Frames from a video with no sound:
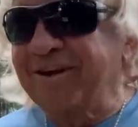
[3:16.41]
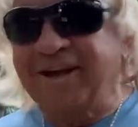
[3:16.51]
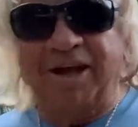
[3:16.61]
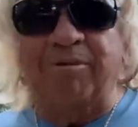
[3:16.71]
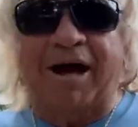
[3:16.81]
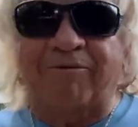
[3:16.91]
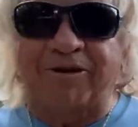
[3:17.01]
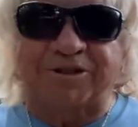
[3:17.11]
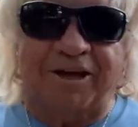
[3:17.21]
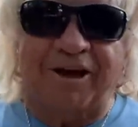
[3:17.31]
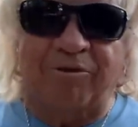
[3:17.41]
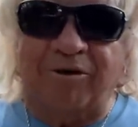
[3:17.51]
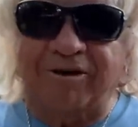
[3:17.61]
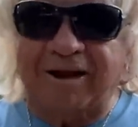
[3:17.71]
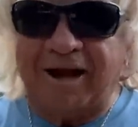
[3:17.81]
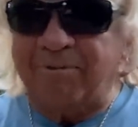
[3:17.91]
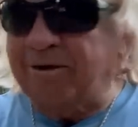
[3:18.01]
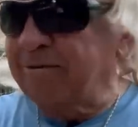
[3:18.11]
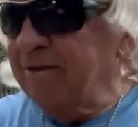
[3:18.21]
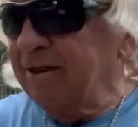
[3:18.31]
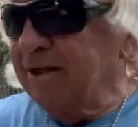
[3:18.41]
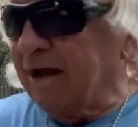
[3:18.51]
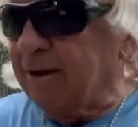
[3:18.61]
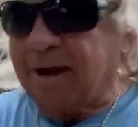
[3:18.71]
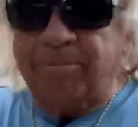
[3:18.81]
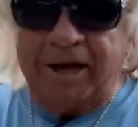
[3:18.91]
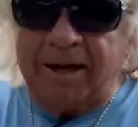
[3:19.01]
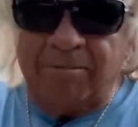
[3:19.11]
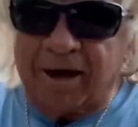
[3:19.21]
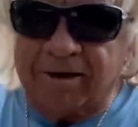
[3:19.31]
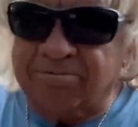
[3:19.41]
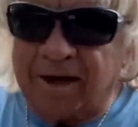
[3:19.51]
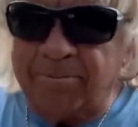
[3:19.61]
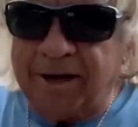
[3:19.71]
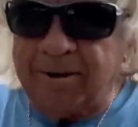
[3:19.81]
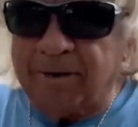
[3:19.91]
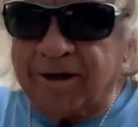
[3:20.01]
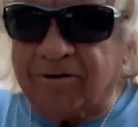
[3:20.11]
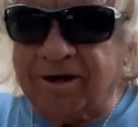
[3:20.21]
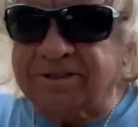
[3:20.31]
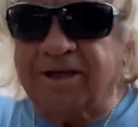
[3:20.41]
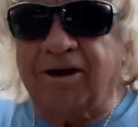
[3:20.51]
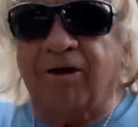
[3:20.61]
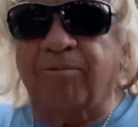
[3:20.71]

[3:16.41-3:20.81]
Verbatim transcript: Him and I fished together one time and I, I, beat him like I beat him like crazy, you know.